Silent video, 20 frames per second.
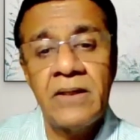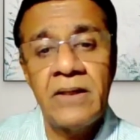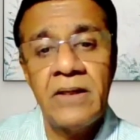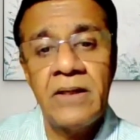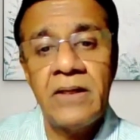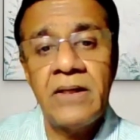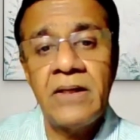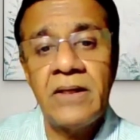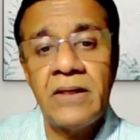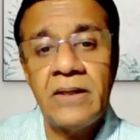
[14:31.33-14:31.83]

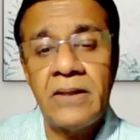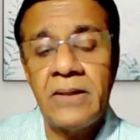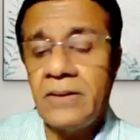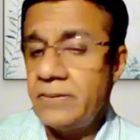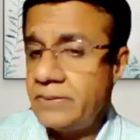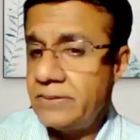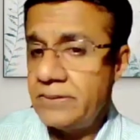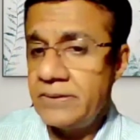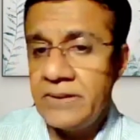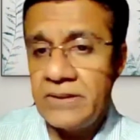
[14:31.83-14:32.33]

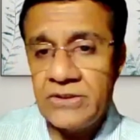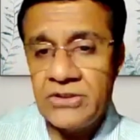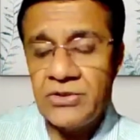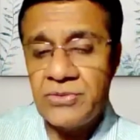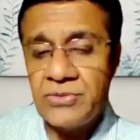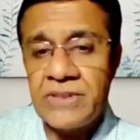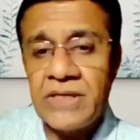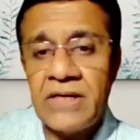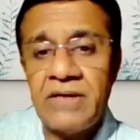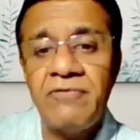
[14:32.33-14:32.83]
And she
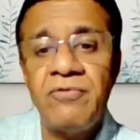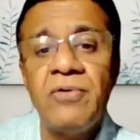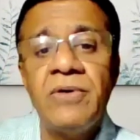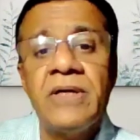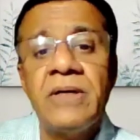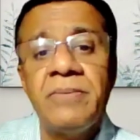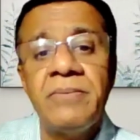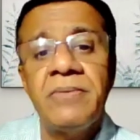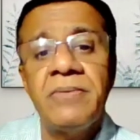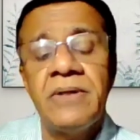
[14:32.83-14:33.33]
was hired full time,